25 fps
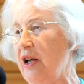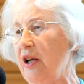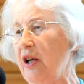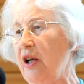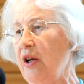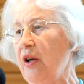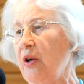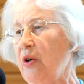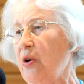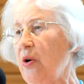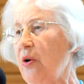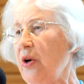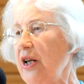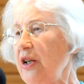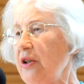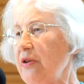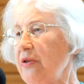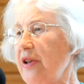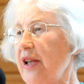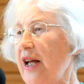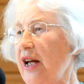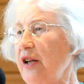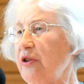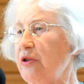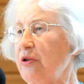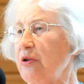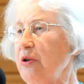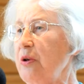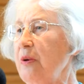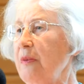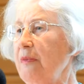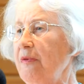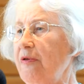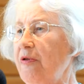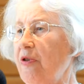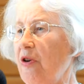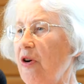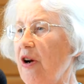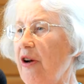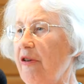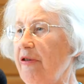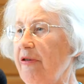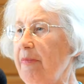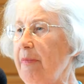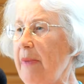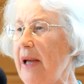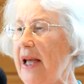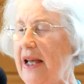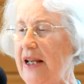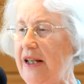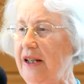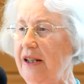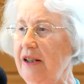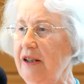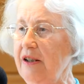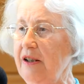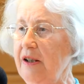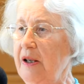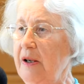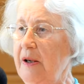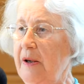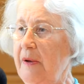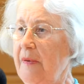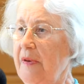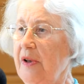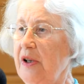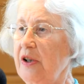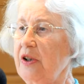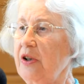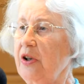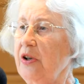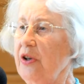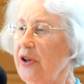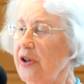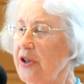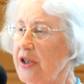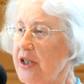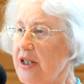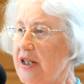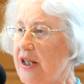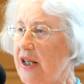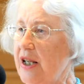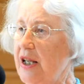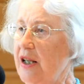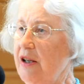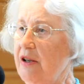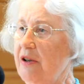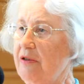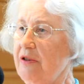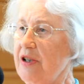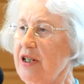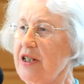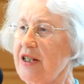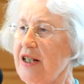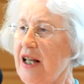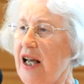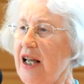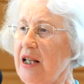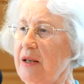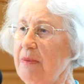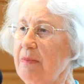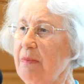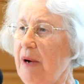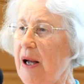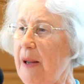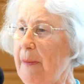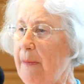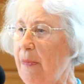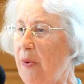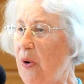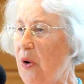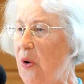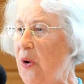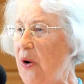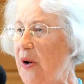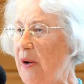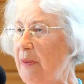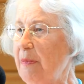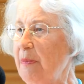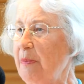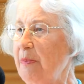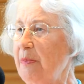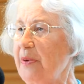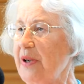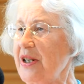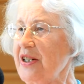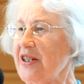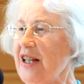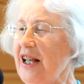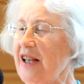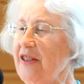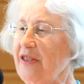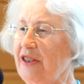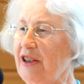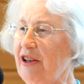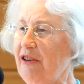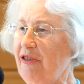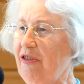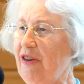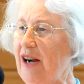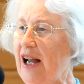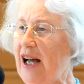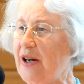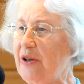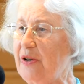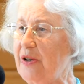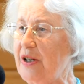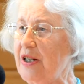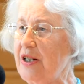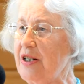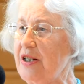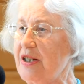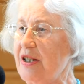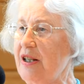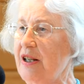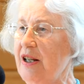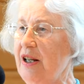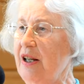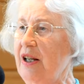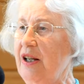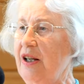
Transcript: go into that room full of men, curtsy, recite my poem, present the flowers,